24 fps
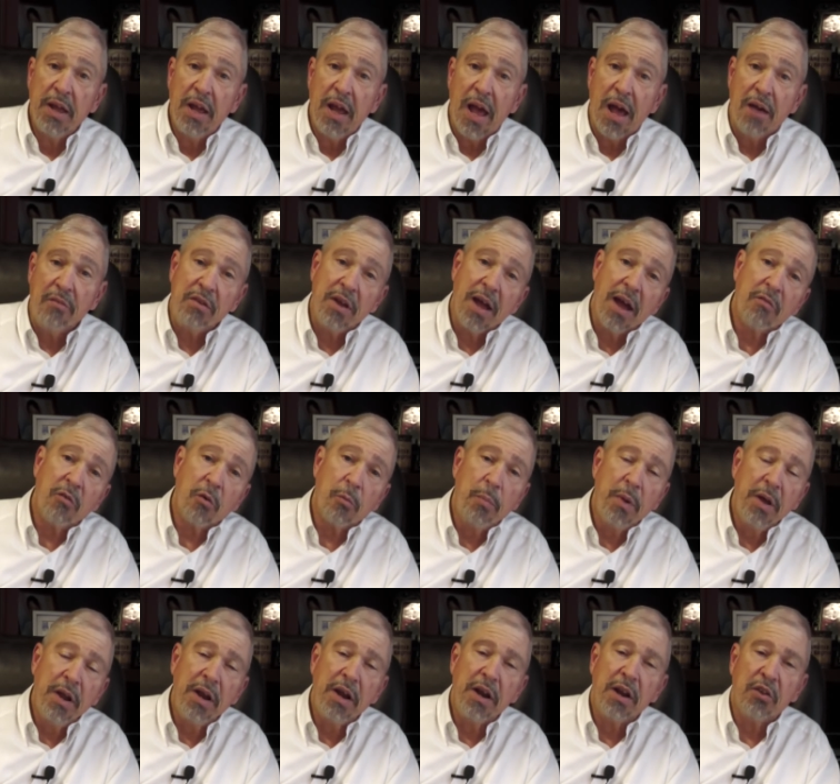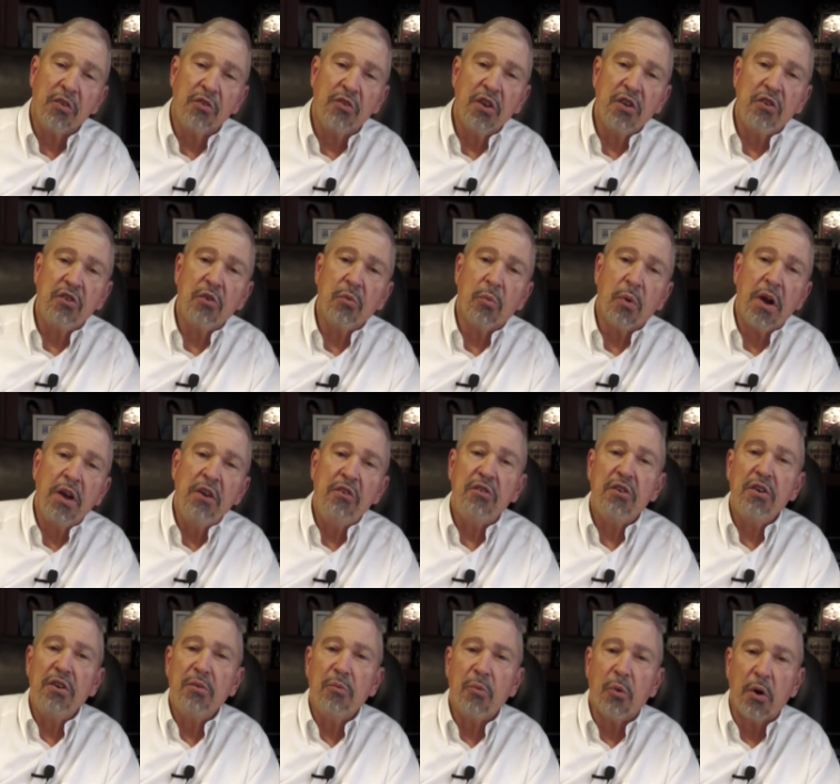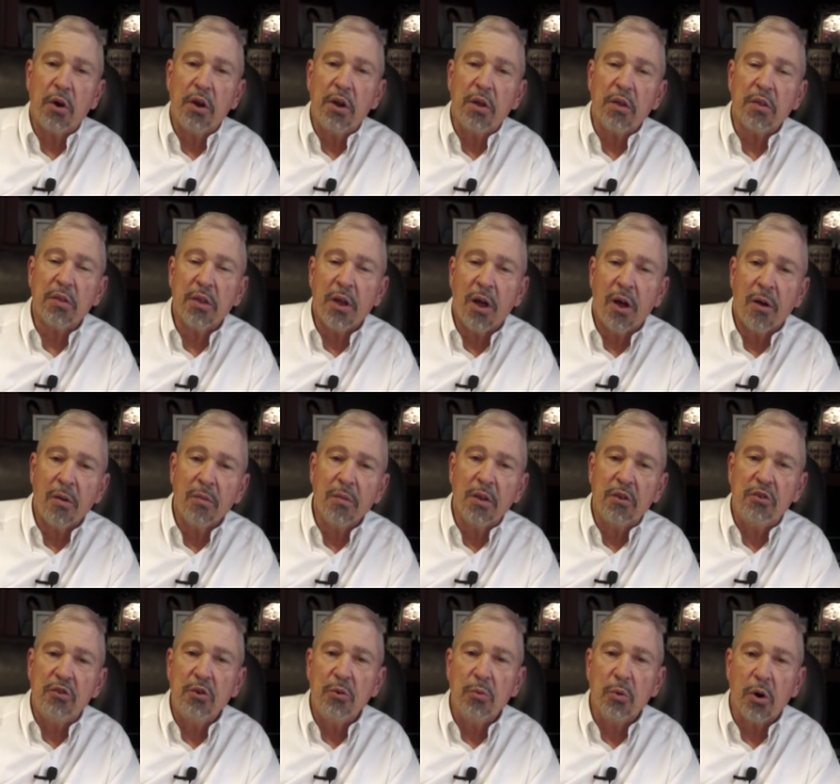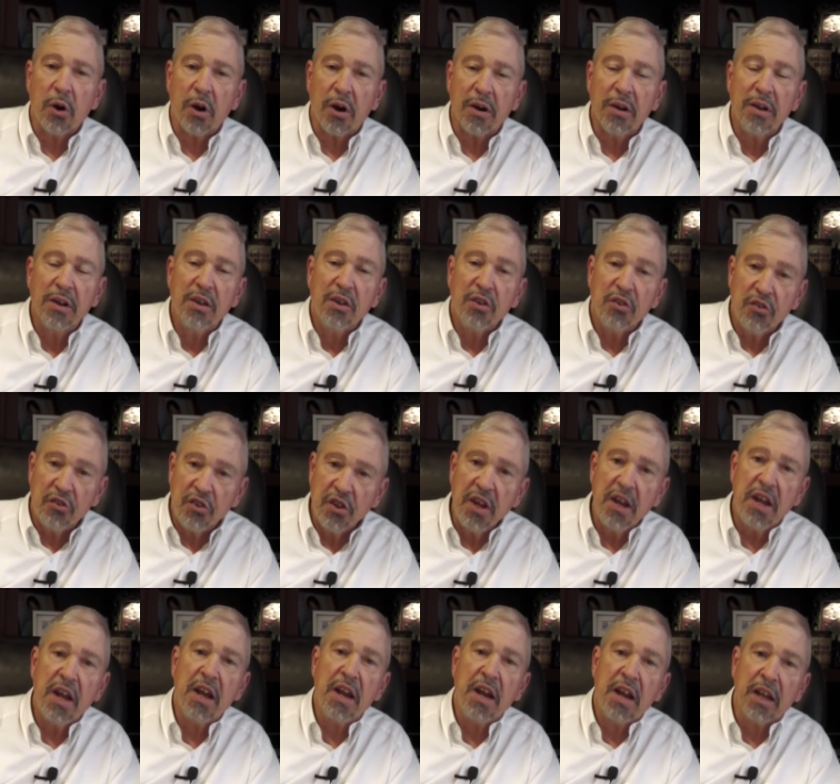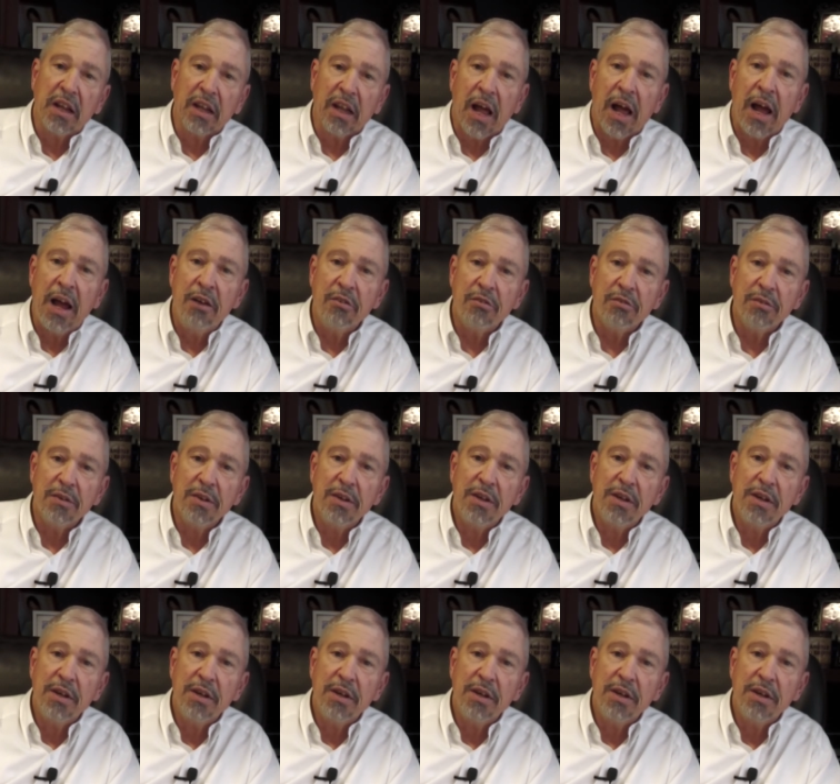Have you ever been in a situation where you thought that you were sinking in life?